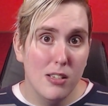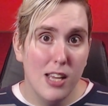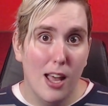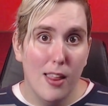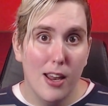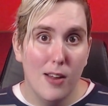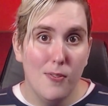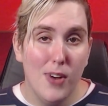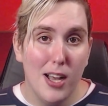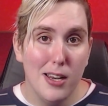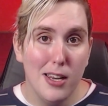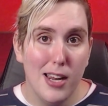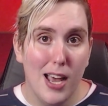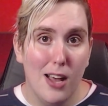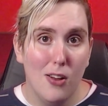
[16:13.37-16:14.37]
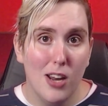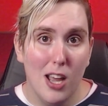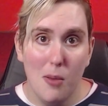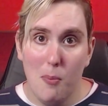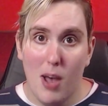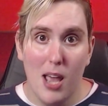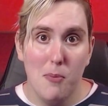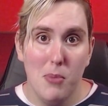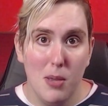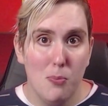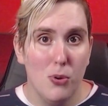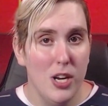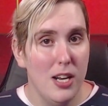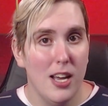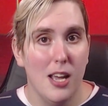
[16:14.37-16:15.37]
Now that I'm finding out, I might be
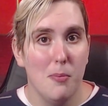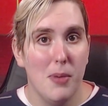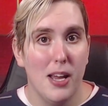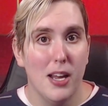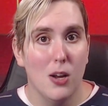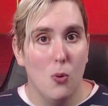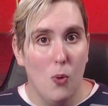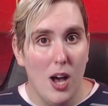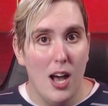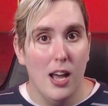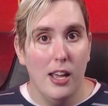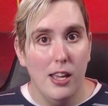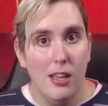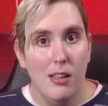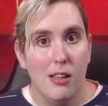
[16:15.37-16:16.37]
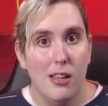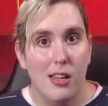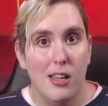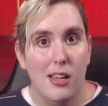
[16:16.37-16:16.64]
pre-diabetic. Why?